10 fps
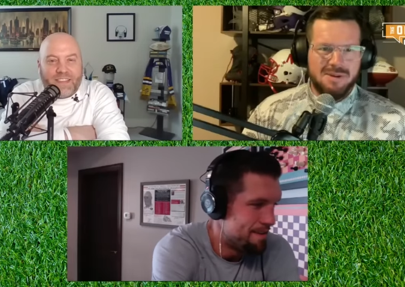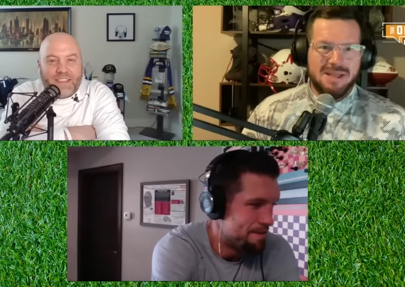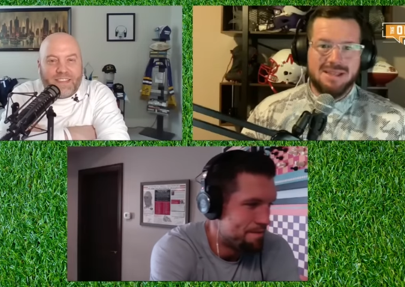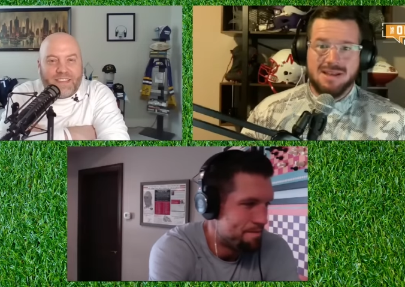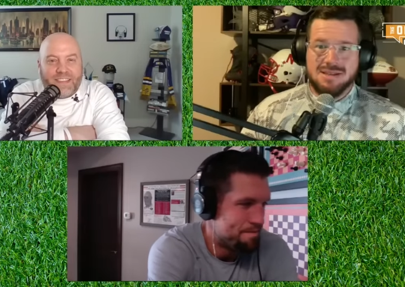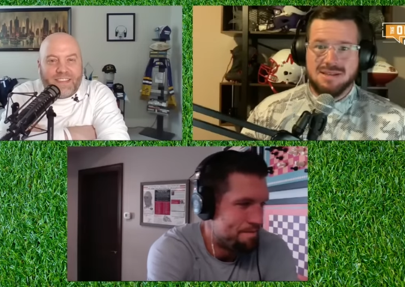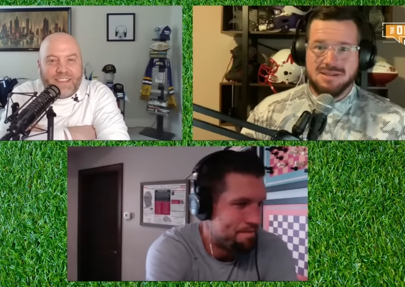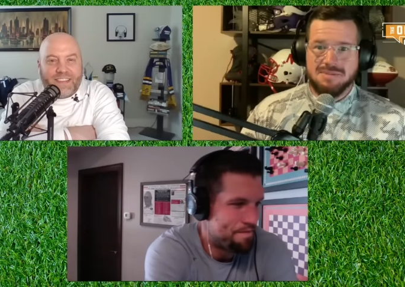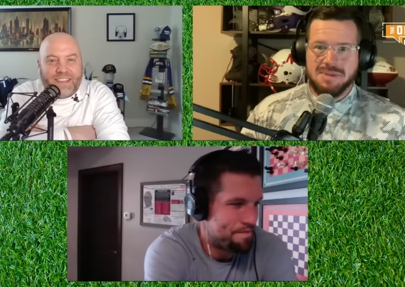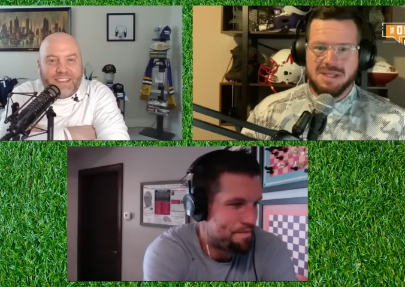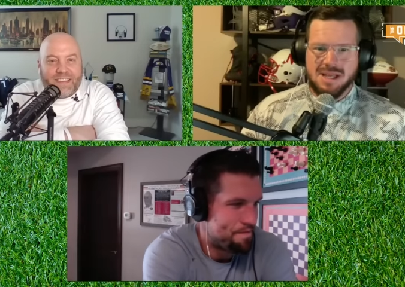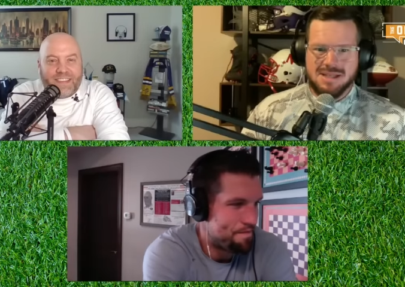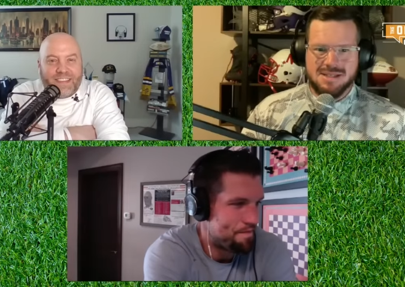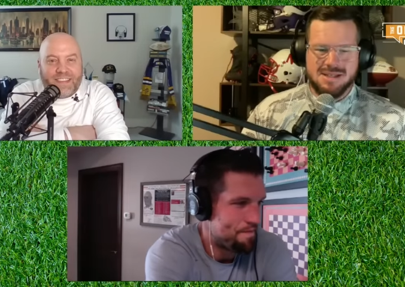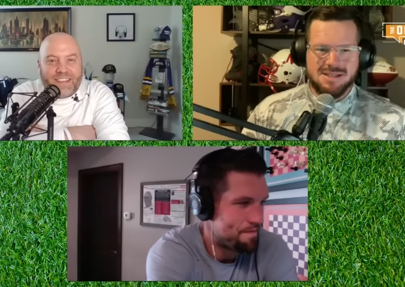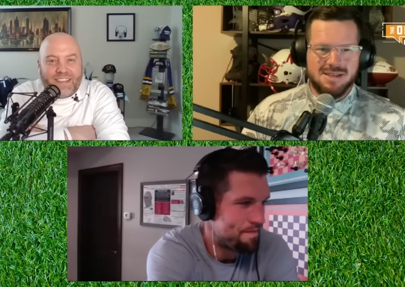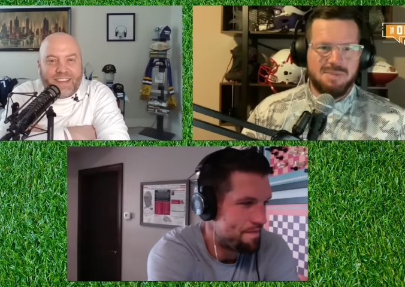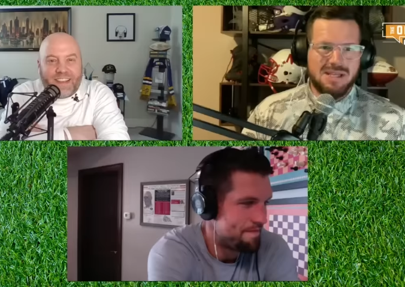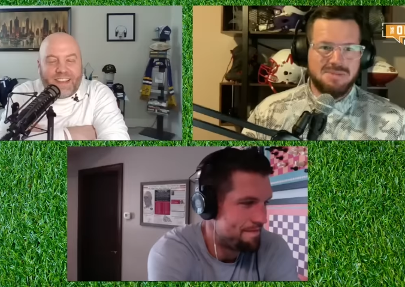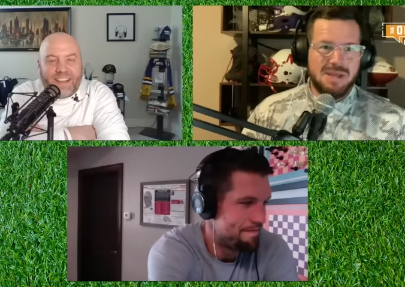Speaker 1: I'm getting lessons. I'm getting lessons because it
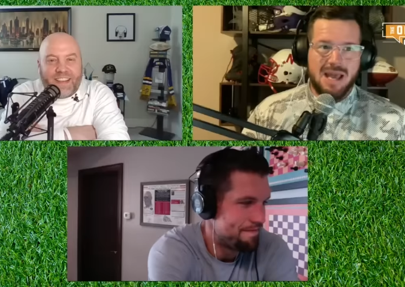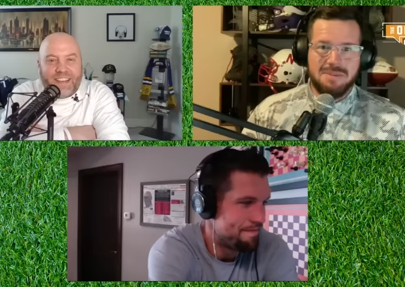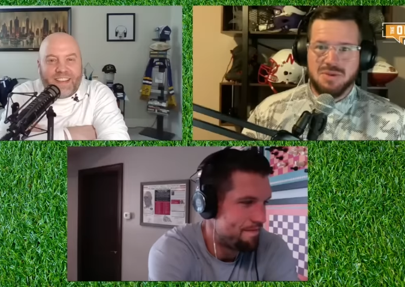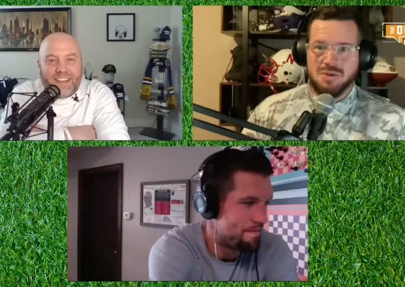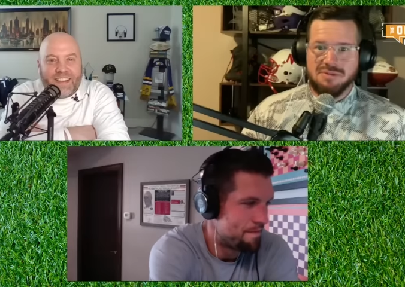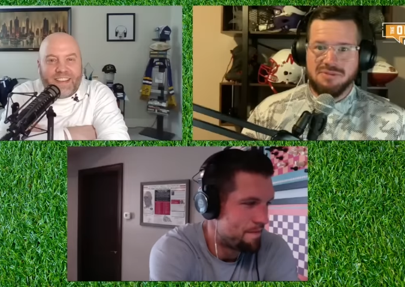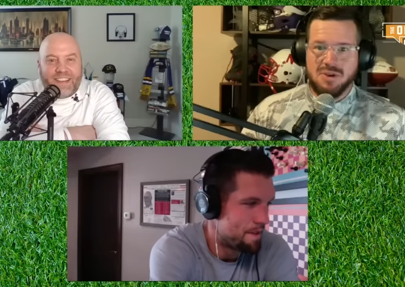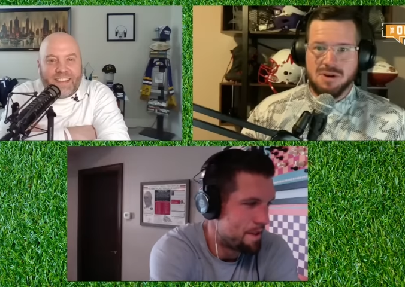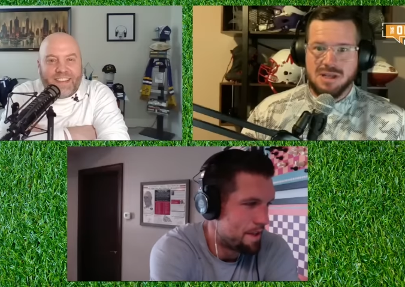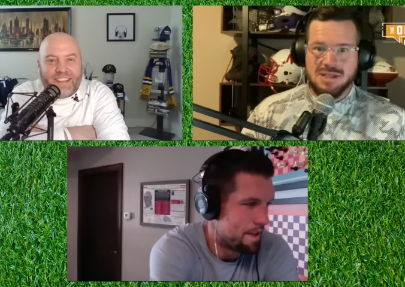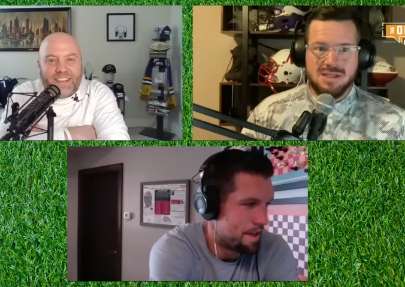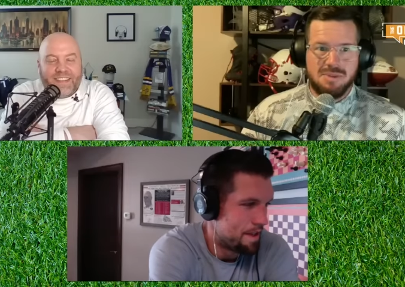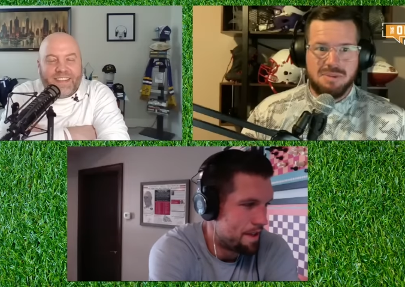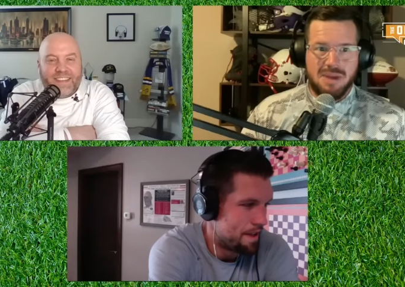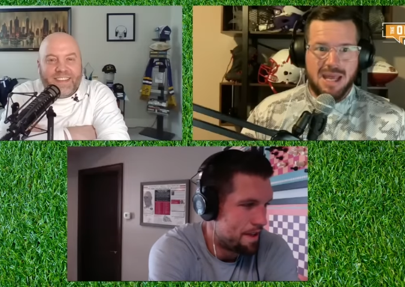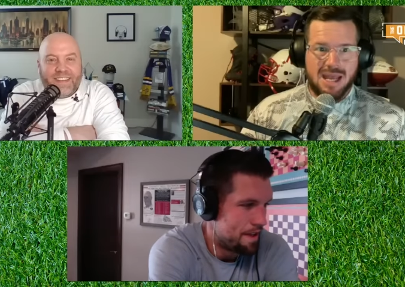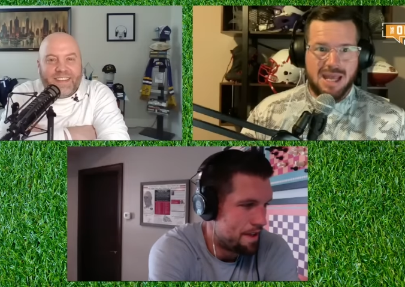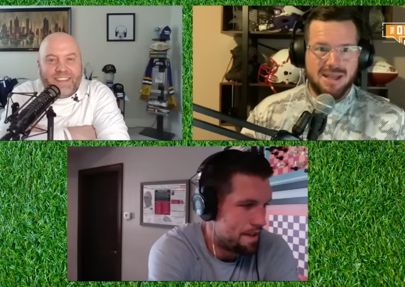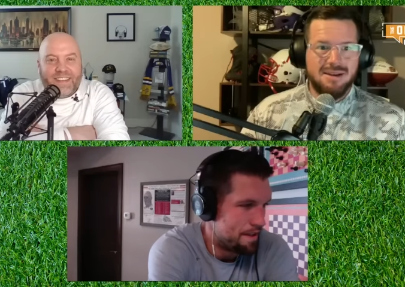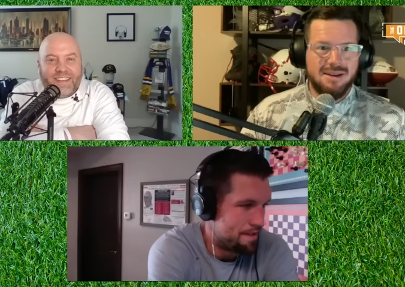makes me absolutely furious to be bad
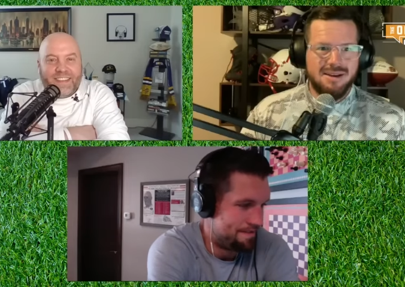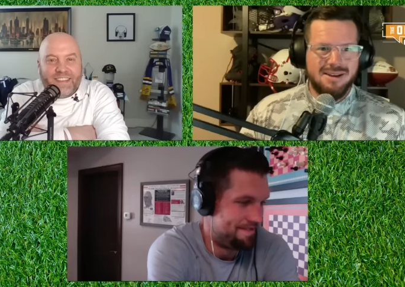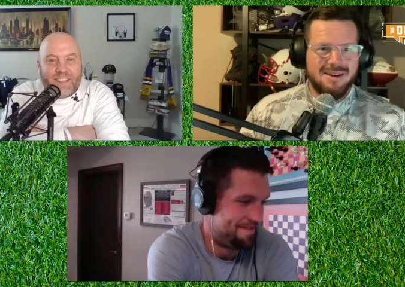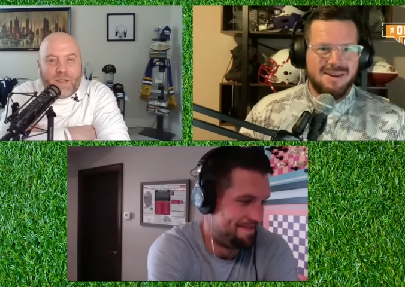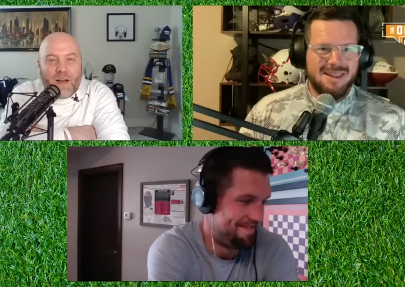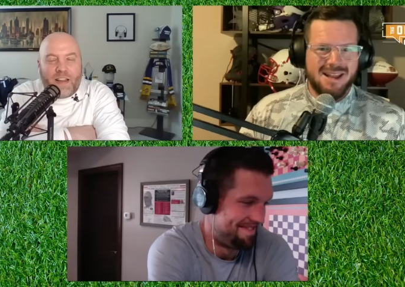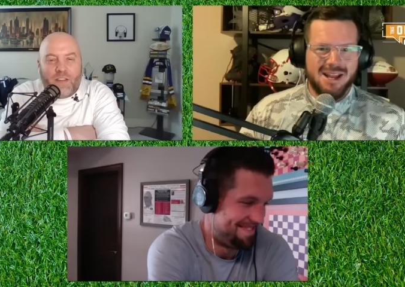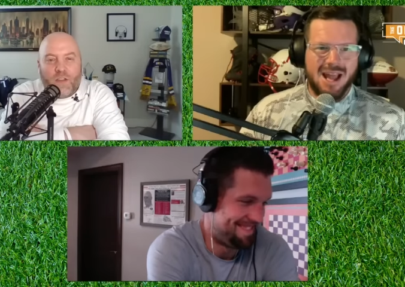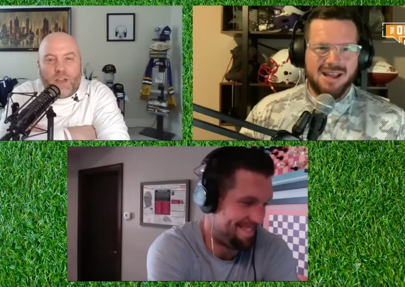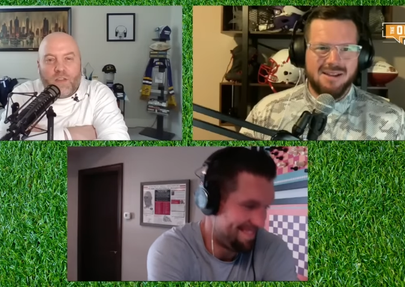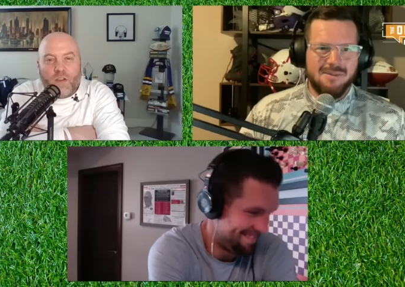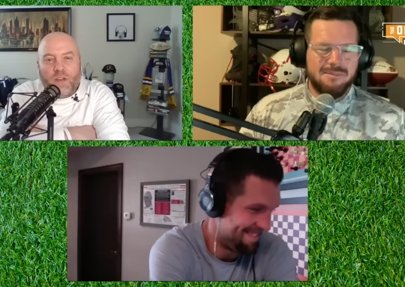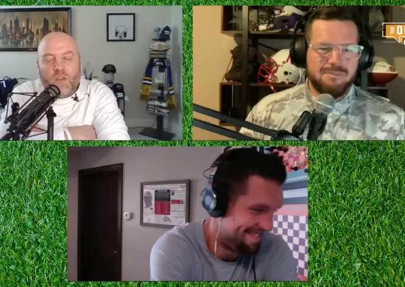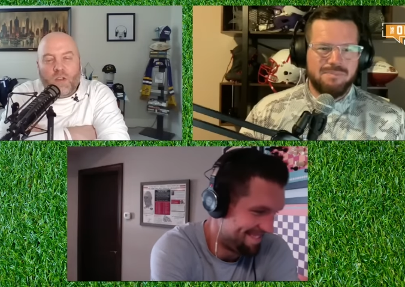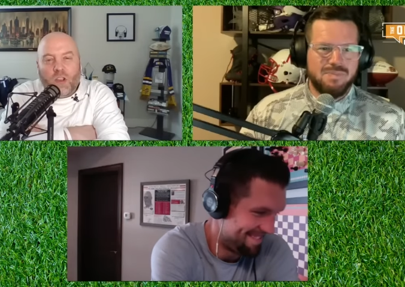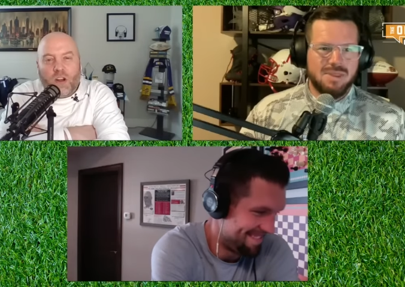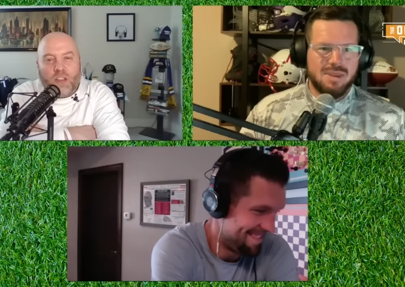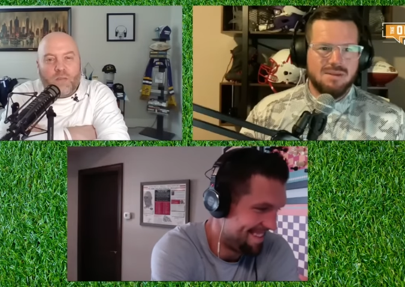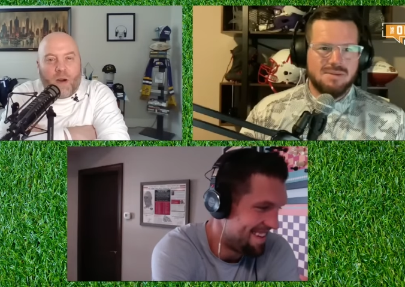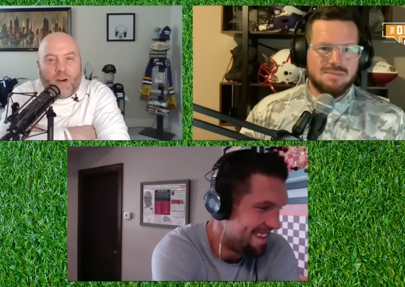at it.
Speaker 2: Well, and if you if you if you look
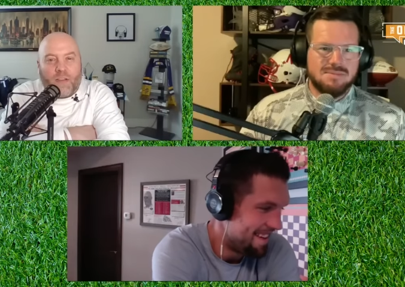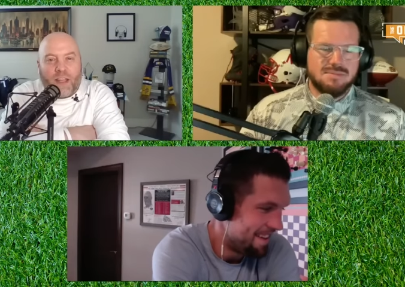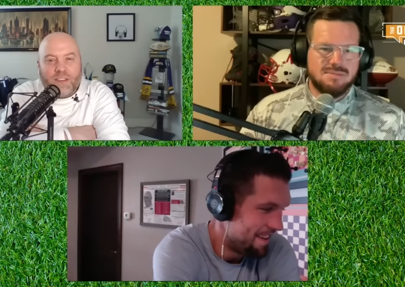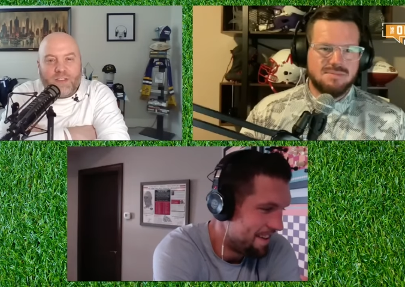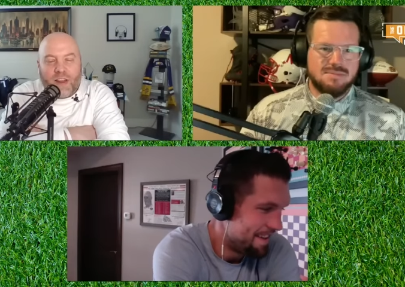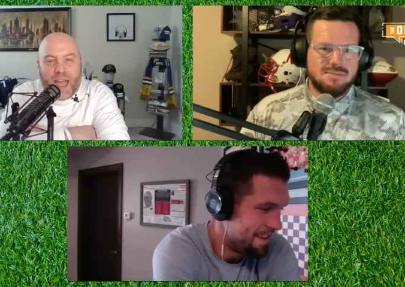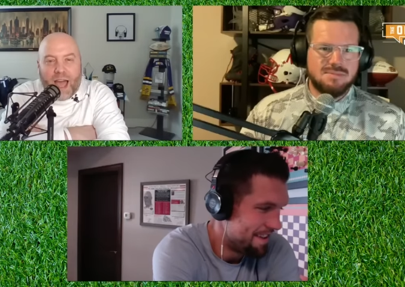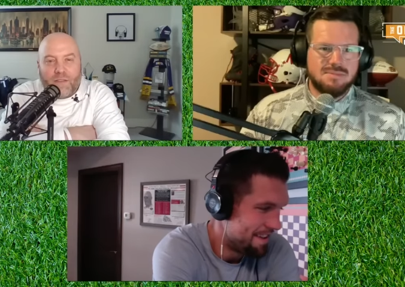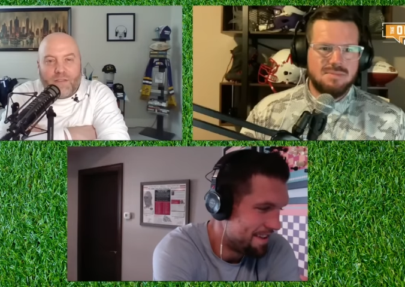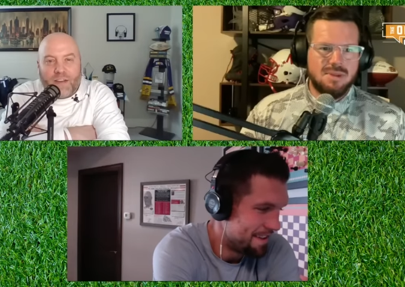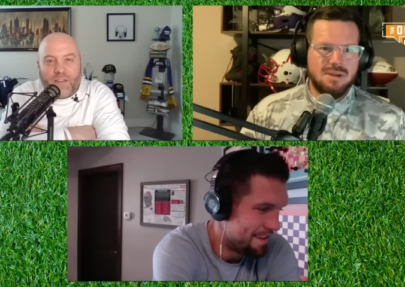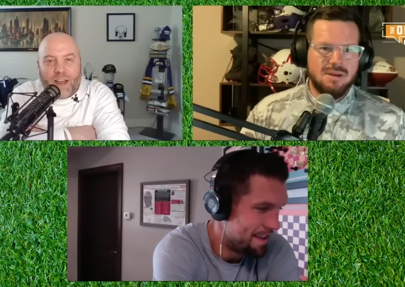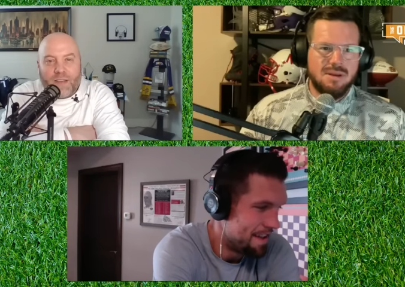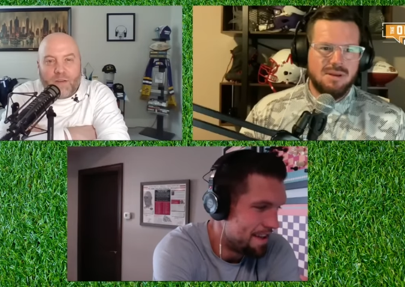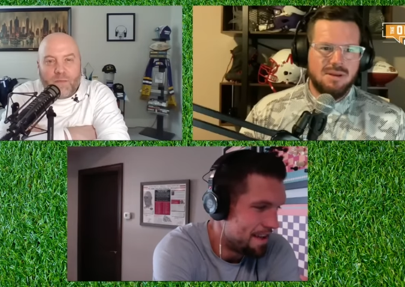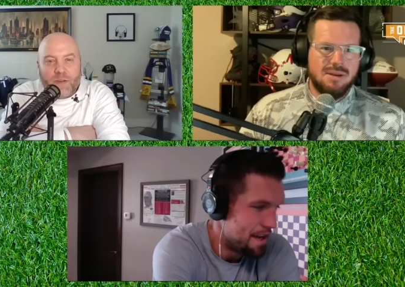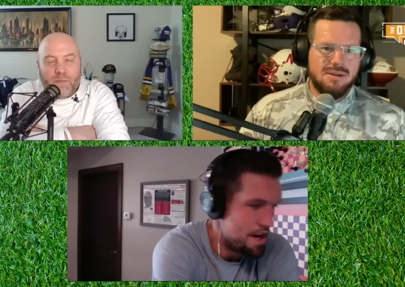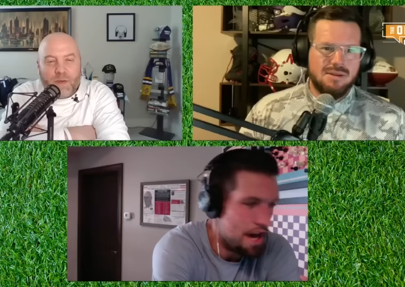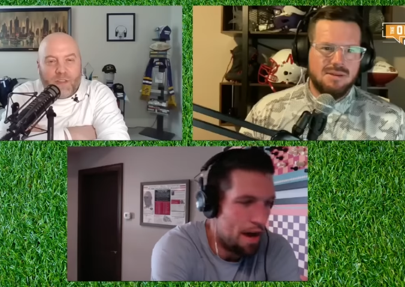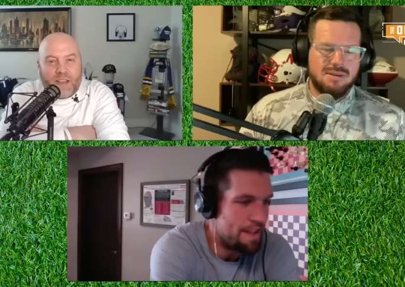the part, that's sort of half of it, right? You go build
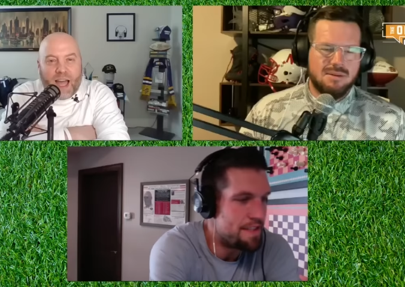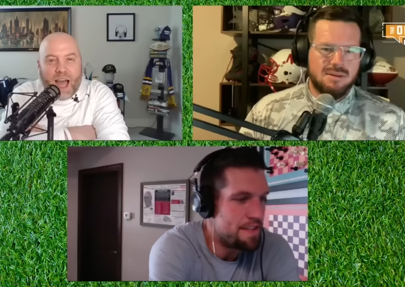no, build the